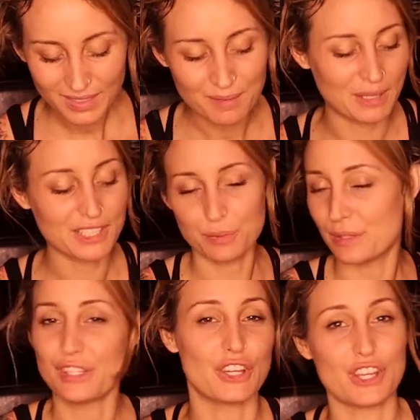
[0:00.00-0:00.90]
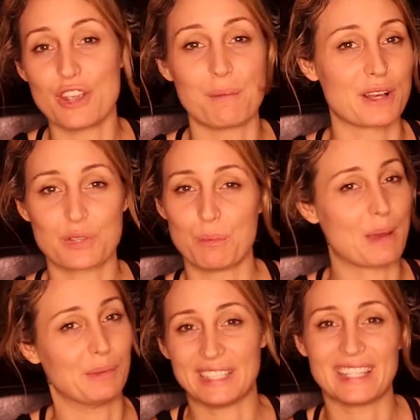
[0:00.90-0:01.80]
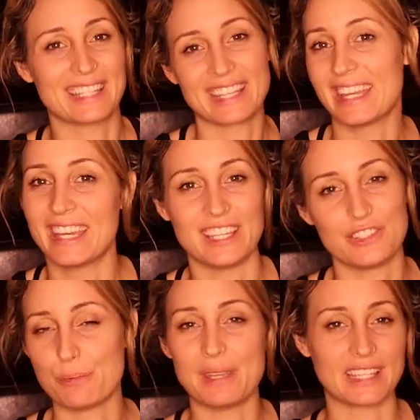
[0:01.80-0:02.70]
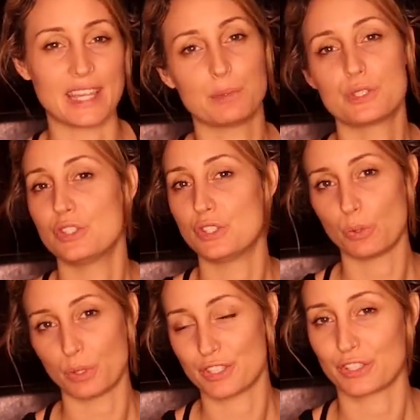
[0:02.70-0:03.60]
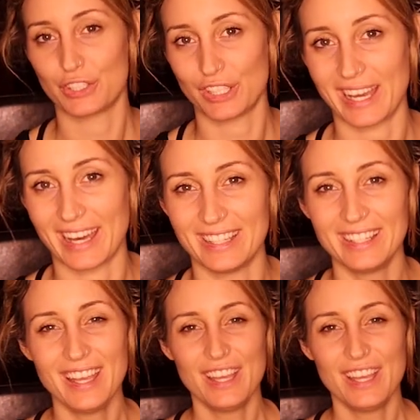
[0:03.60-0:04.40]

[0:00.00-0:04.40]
mixed with, your muscle memory kicking in and you being able to do what you're good at.